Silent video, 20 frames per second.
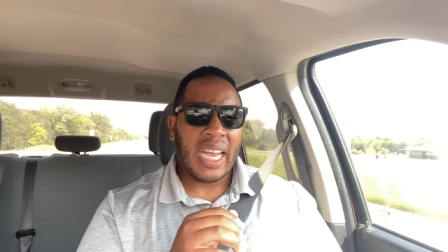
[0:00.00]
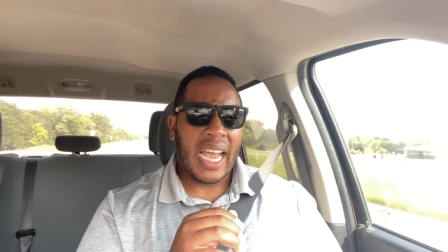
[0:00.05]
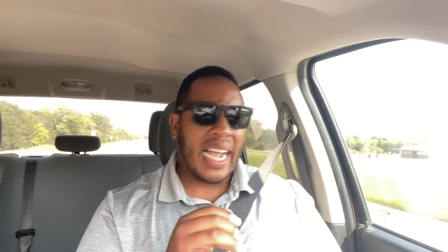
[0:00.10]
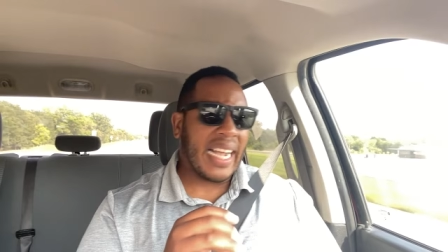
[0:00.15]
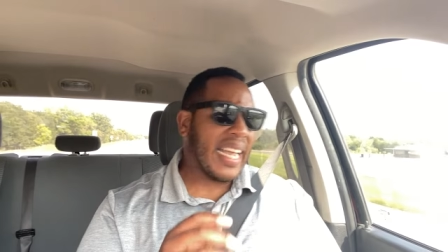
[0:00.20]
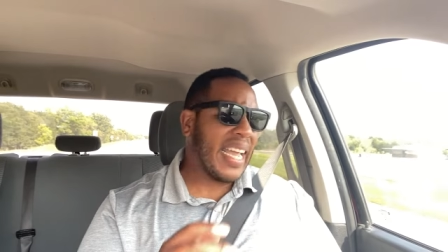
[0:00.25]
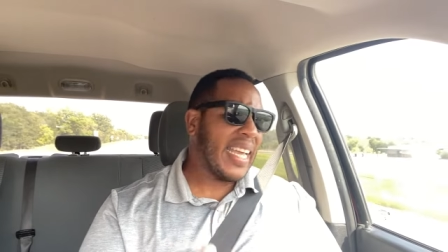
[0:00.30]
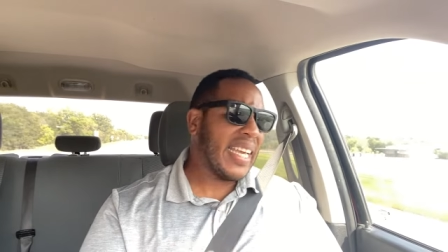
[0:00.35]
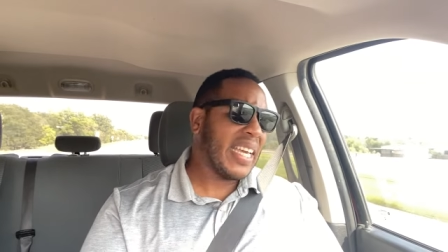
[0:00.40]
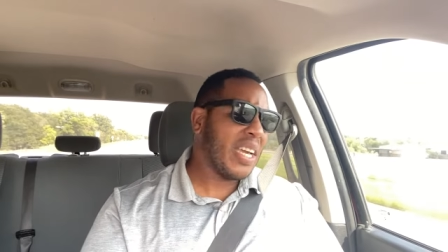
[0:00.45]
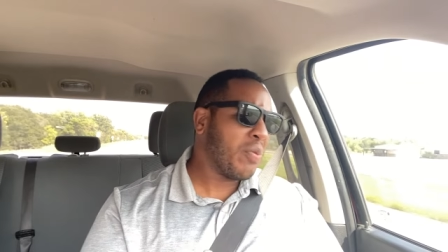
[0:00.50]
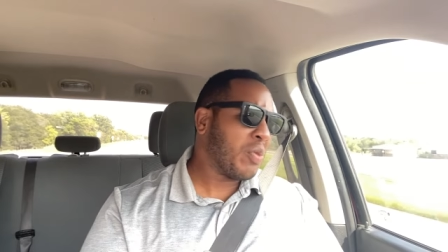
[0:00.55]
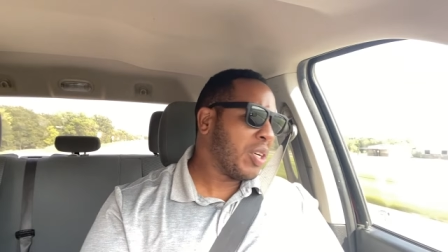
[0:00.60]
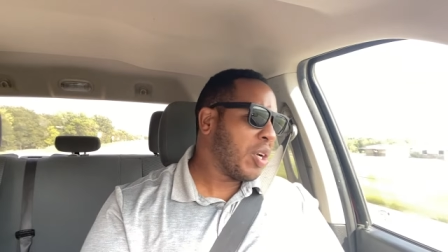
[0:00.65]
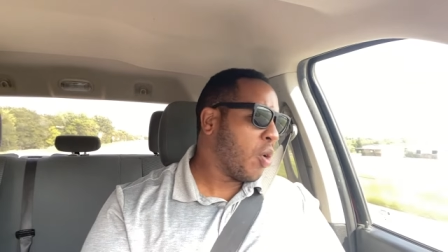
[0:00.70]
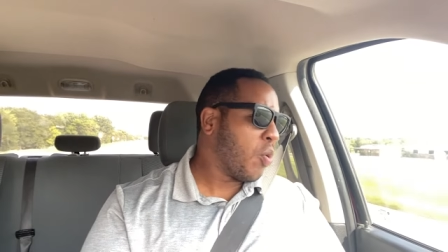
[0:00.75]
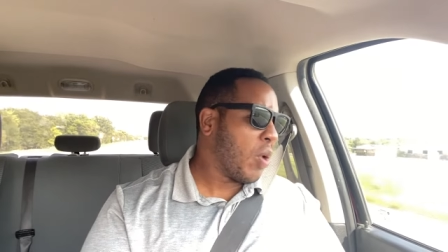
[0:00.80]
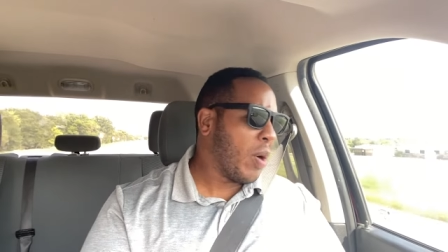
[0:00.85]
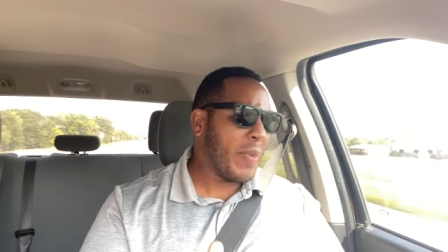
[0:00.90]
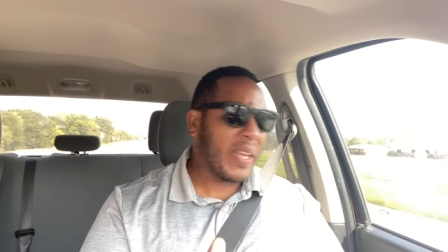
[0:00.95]
I can't get with
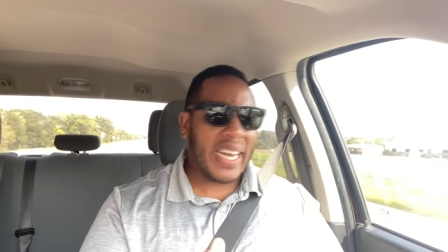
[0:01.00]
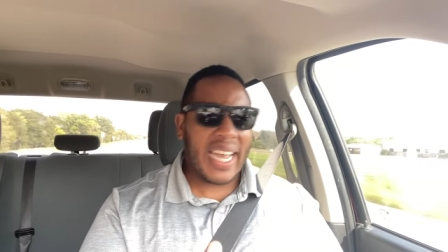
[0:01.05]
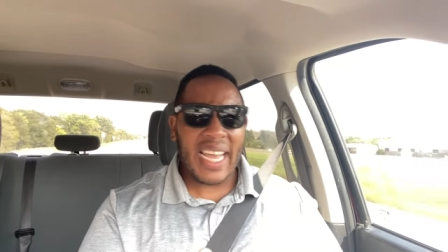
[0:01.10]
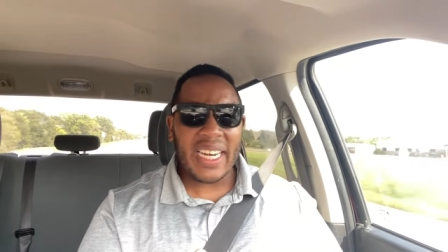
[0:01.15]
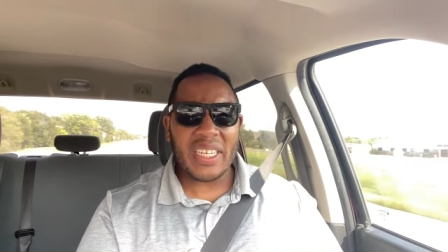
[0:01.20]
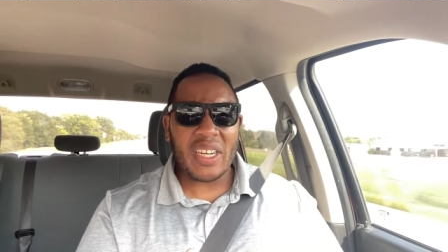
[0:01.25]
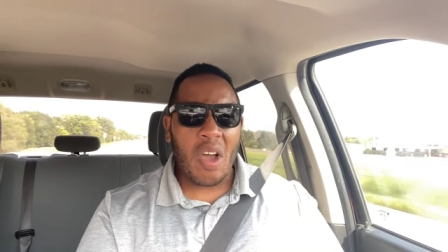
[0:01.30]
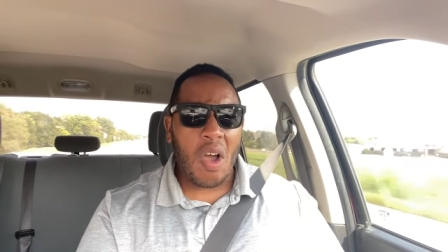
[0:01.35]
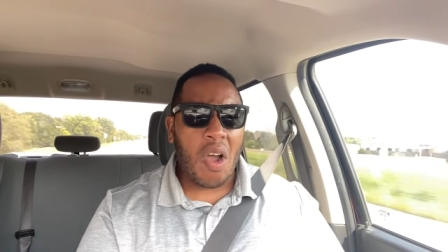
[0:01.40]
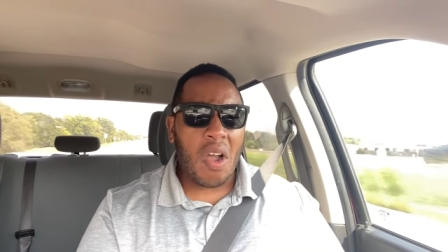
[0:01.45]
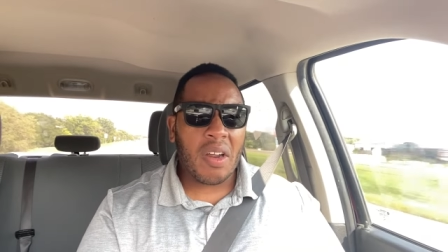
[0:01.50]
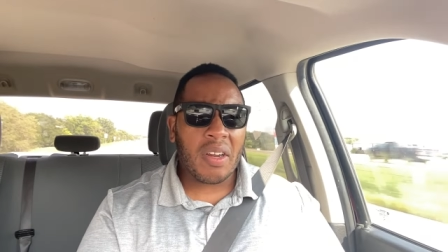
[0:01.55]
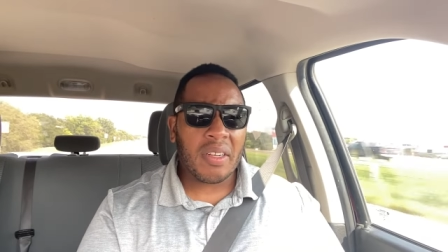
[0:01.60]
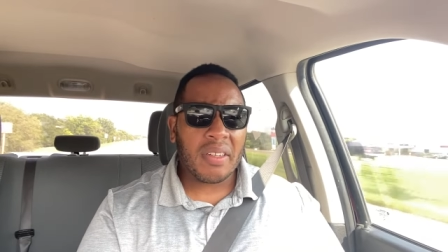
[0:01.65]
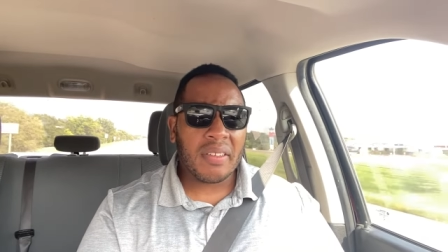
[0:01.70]
no woman that dark.